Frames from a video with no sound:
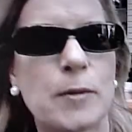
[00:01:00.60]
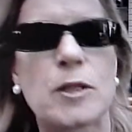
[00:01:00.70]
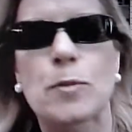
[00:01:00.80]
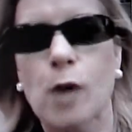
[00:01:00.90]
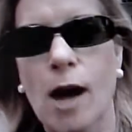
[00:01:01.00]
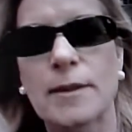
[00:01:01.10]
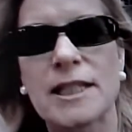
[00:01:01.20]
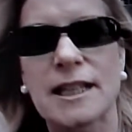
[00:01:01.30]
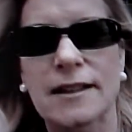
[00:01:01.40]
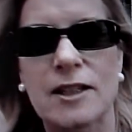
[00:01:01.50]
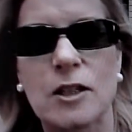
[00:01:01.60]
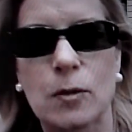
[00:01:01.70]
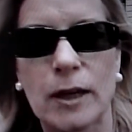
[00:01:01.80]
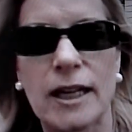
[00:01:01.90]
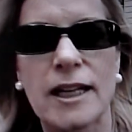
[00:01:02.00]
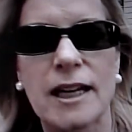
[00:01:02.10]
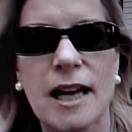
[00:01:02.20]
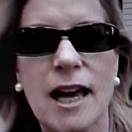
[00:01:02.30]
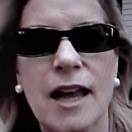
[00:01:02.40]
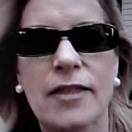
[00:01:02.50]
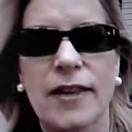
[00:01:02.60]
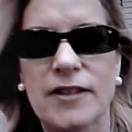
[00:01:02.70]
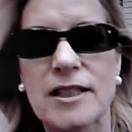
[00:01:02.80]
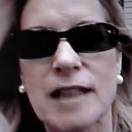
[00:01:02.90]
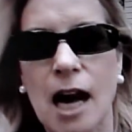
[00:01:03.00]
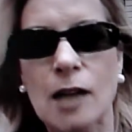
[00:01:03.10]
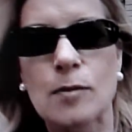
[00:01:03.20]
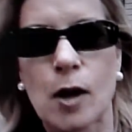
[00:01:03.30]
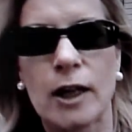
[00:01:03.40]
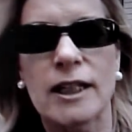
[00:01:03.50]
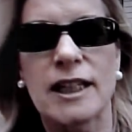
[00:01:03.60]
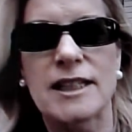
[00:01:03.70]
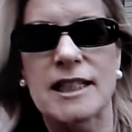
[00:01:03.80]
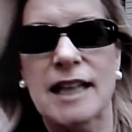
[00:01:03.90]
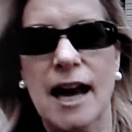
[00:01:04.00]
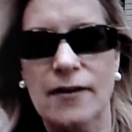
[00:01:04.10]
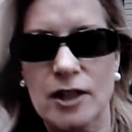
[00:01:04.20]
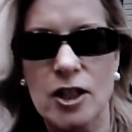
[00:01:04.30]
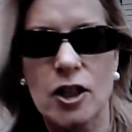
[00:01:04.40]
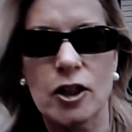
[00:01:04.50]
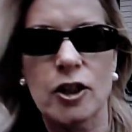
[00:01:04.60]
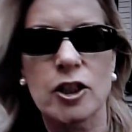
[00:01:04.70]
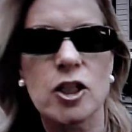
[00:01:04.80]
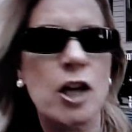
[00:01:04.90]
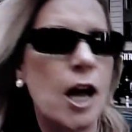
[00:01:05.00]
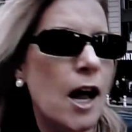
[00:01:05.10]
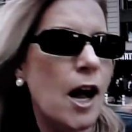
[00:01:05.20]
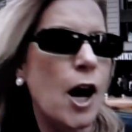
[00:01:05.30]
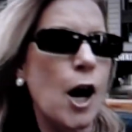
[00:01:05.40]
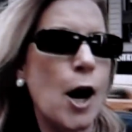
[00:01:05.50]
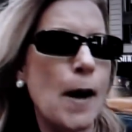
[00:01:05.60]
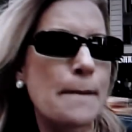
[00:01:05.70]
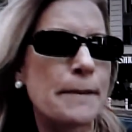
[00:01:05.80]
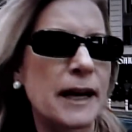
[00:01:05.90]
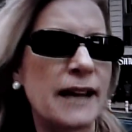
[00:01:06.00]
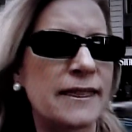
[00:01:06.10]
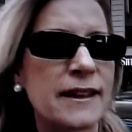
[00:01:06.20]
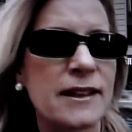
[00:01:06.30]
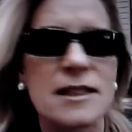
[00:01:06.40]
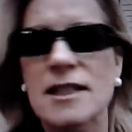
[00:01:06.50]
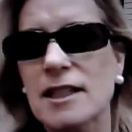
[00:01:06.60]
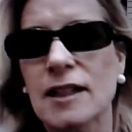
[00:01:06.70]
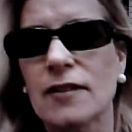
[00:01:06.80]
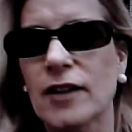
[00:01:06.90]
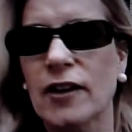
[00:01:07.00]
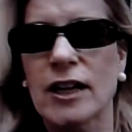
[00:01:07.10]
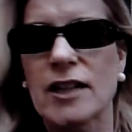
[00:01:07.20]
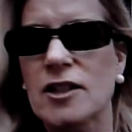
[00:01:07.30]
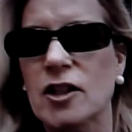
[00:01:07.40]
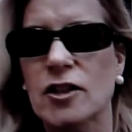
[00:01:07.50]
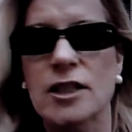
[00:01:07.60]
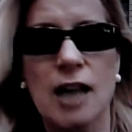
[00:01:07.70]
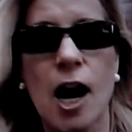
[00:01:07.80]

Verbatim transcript: It was promising this week that the stock market did have a surge, um, but I think it's still a very uncertain